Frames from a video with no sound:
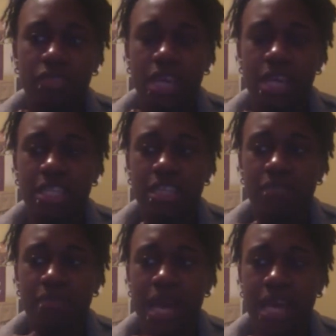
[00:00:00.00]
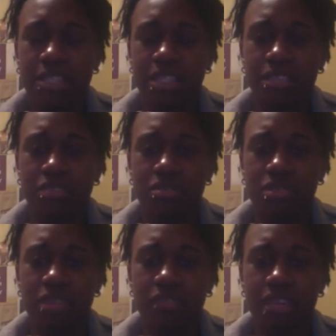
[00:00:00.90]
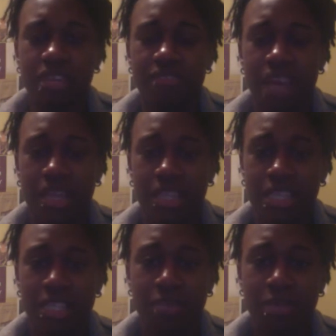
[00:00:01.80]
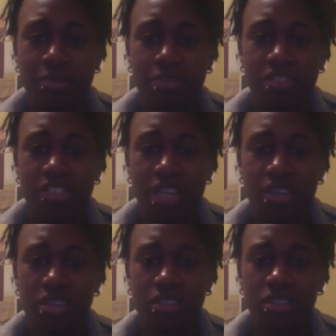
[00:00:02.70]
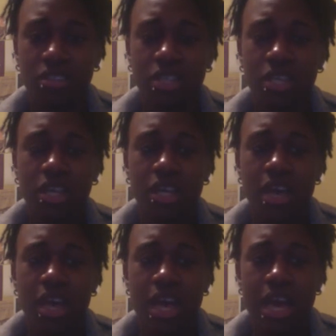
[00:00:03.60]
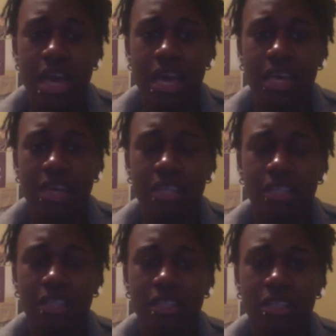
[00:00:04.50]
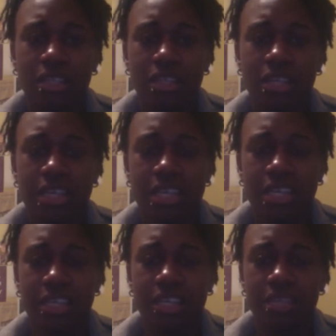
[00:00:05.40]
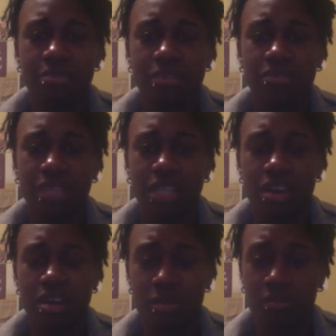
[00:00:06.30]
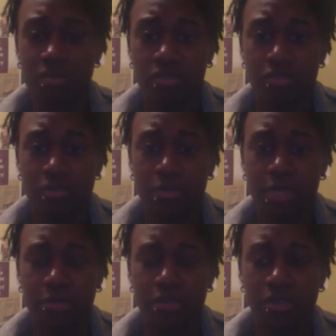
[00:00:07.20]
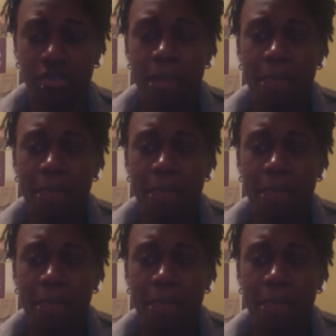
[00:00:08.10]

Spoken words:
idea of passing sort of invalidates people's genders, and it can be really harmful for people.